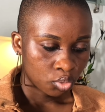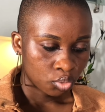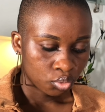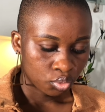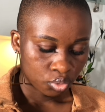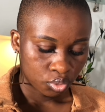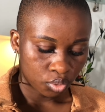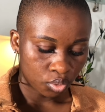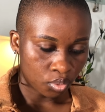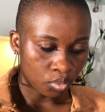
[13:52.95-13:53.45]

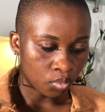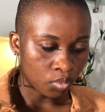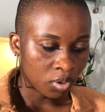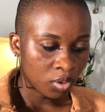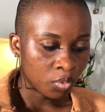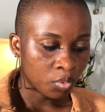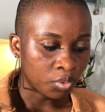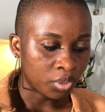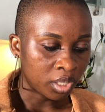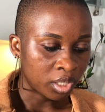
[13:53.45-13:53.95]
So
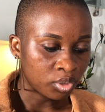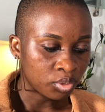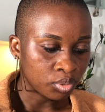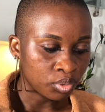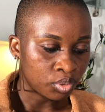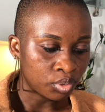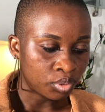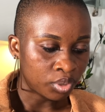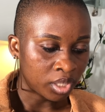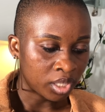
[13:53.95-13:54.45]
what we need to
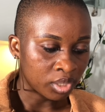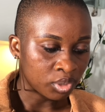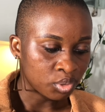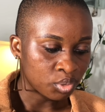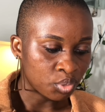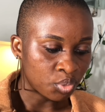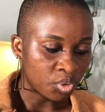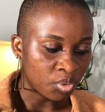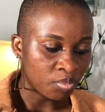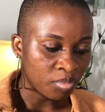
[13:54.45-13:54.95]
do is
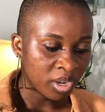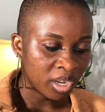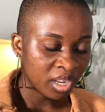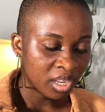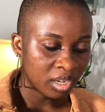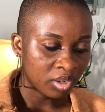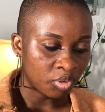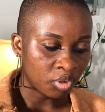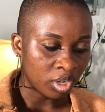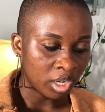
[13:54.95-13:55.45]
to
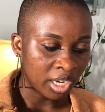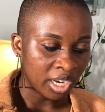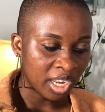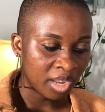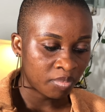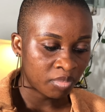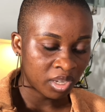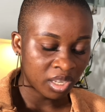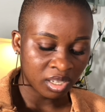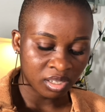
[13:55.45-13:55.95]

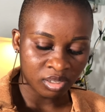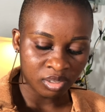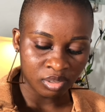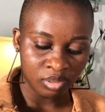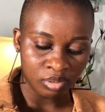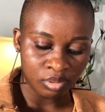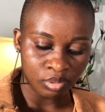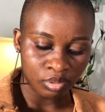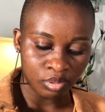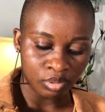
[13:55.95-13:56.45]
rename
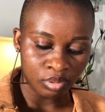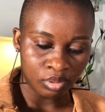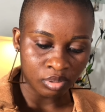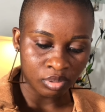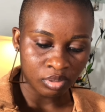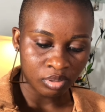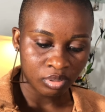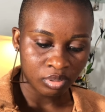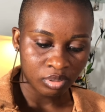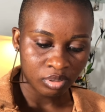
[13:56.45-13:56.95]
this to
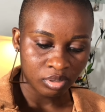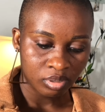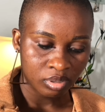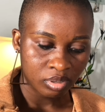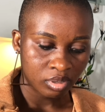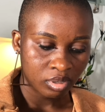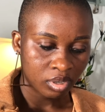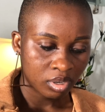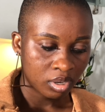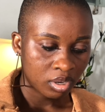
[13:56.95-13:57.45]

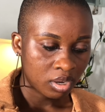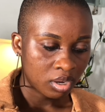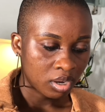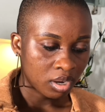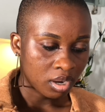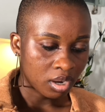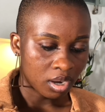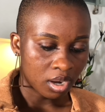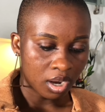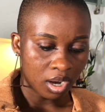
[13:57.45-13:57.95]

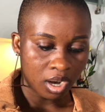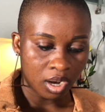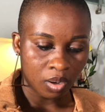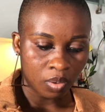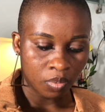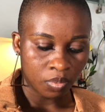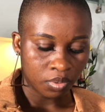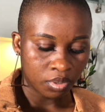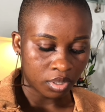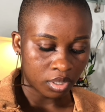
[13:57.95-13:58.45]

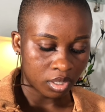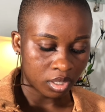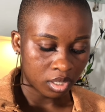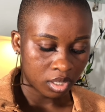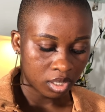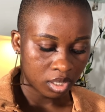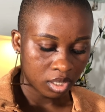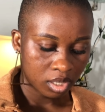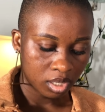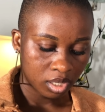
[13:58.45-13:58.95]
our
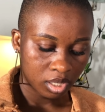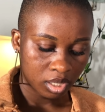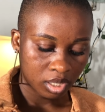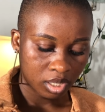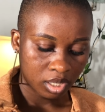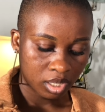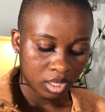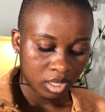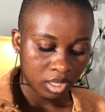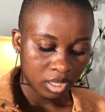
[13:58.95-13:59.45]

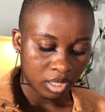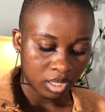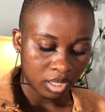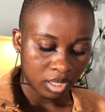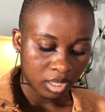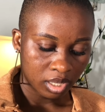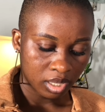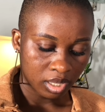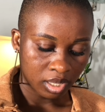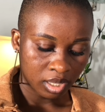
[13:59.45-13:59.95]

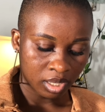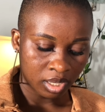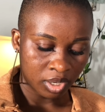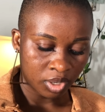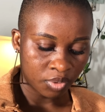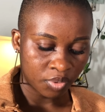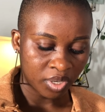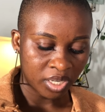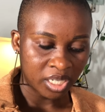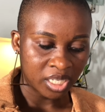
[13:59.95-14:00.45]

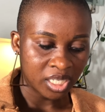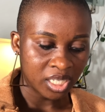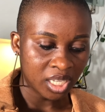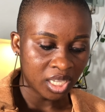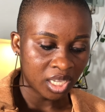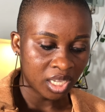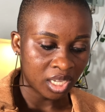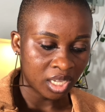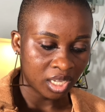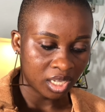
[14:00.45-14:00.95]

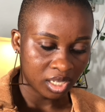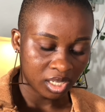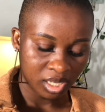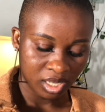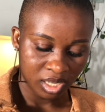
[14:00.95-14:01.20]
guarantee.